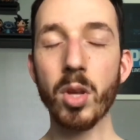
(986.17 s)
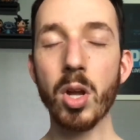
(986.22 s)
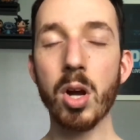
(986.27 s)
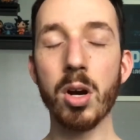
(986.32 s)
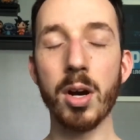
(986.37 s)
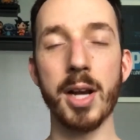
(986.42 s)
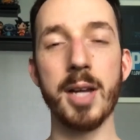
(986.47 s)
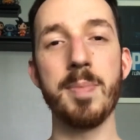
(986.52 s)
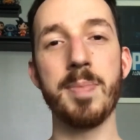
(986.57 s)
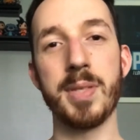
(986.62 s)

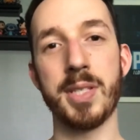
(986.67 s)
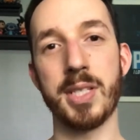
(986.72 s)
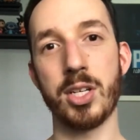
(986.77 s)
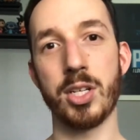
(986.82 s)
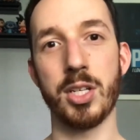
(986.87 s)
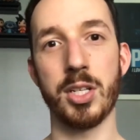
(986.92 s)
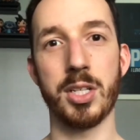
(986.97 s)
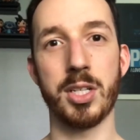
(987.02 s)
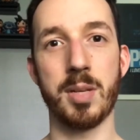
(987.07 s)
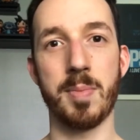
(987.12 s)
are in
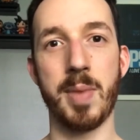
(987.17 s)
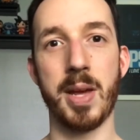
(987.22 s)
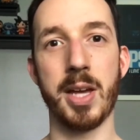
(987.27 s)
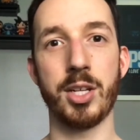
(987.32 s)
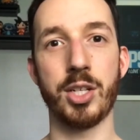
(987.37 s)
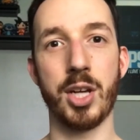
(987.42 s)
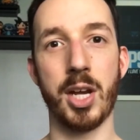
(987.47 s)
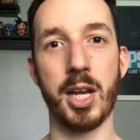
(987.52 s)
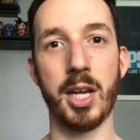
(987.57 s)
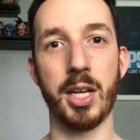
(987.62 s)
positions to make
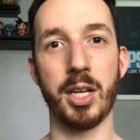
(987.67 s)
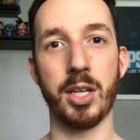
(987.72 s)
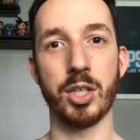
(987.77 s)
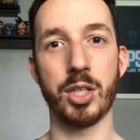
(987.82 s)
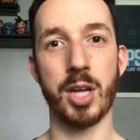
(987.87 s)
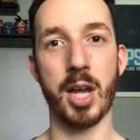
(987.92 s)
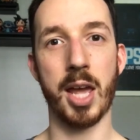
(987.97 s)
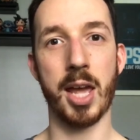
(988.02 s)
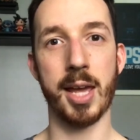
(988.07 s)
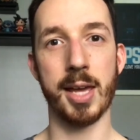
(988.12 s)

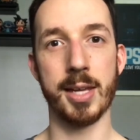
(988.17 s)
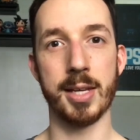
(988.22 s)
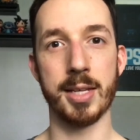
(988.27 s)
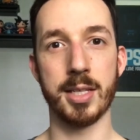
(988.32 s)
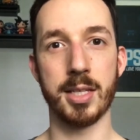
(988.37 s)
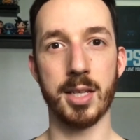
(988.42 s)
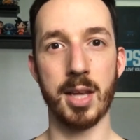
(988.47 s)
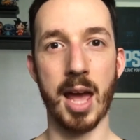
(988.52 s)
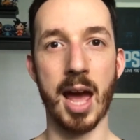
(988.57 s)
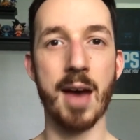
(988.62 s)
change
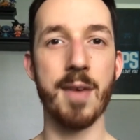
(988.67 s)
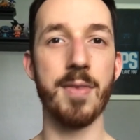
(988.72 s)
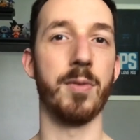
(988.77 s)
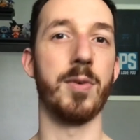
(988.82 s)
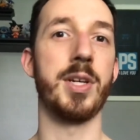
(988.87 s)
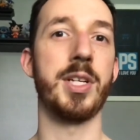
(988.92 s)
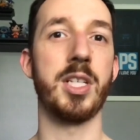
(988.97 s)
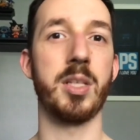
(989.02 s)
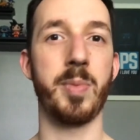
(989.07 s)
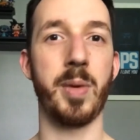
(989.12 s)
and have their
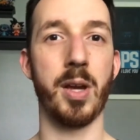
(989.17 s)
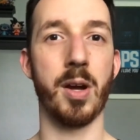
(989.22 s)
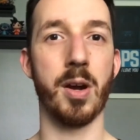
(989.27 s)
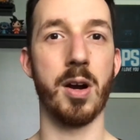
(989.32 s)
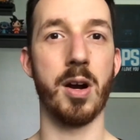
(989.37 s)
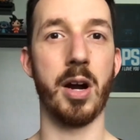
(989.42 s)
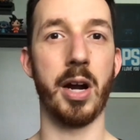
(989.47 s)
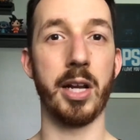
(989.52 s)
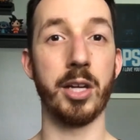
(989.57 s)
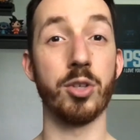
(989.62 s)
voices be
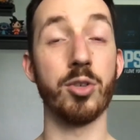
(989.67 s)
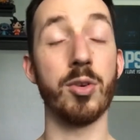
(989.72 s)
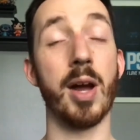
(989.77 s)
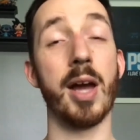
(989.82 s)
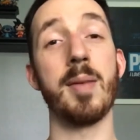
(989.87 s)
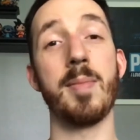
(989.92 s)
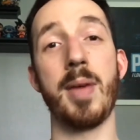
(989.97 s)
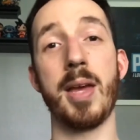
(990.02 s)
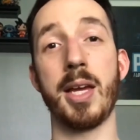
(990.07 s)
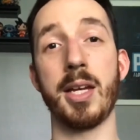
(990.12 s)
heard and
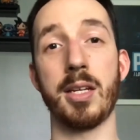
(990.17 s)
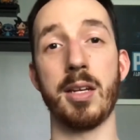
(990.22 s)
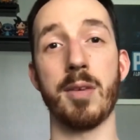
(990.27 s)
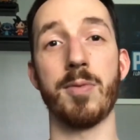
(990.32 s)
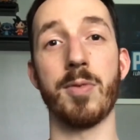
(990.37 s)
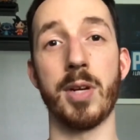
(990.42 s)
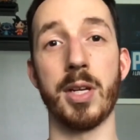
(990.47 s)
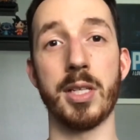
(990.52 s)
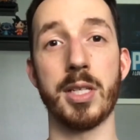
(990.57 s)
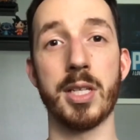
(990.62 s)
try to make a
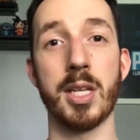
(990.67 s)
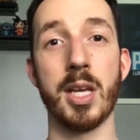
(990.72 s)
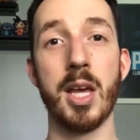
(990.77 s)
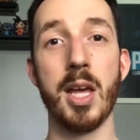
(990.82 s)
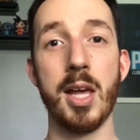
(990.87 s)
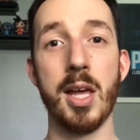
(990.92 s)
difference,